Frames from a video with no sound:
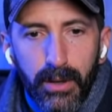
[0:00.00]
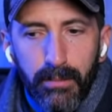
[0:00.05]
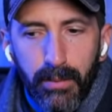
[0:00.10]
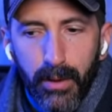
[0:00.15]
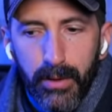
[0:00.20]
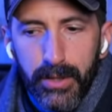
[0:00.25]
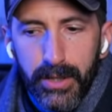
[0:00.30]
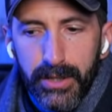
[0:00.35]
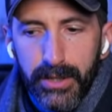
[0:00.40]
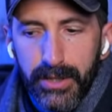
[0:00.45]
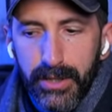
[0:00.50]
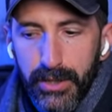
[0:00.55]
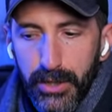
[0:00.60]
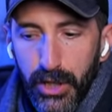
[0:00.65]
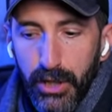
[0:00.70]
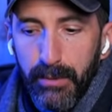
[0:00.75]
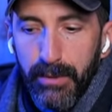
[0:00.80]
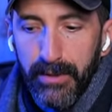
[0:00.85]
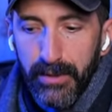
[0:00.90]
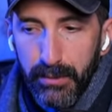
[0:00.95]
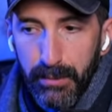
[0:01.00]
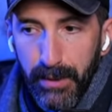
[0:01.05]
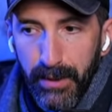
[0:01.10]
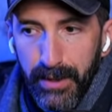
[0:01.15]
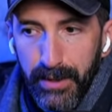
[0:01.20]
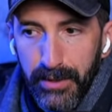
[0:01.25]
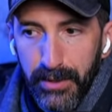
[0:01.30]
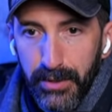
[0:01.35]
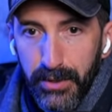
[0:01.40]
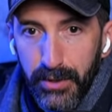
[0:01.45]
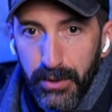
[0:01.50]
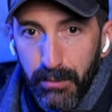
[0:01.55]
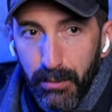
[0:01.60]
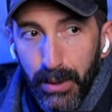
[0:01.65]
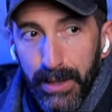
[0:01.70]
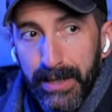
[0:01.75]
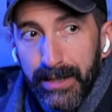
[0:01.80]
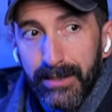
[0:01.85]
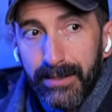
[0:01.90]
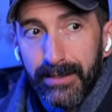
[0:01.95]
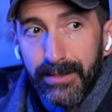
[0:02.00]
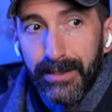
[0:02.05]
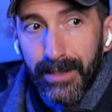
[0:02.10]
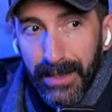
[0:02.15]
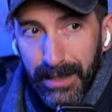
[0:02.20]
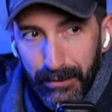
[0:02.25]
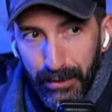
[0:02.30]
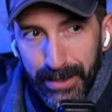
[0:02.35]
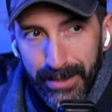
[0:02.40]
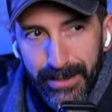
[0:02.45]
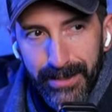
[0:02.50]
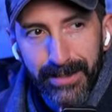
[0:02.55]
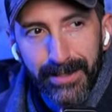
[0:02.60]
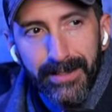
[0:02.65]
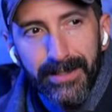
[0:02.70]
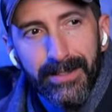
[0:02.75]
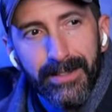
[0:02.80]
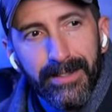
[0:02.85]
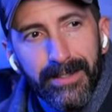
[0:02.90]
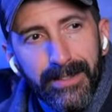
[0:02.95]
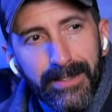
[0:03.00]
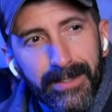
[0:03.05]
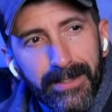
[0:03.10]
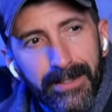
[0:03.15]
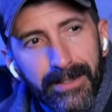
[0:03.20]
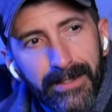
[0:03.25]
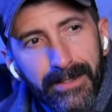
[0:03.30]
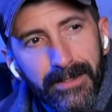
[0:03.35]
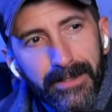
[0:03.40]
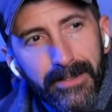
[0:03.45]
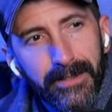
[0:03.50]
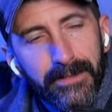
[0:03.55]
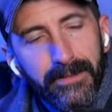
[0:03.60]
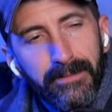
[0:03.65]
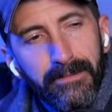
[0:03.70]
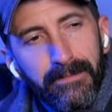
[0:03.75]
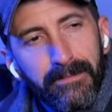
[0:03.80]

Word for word: approach a discernment of spirits to bring deliverance. Let's run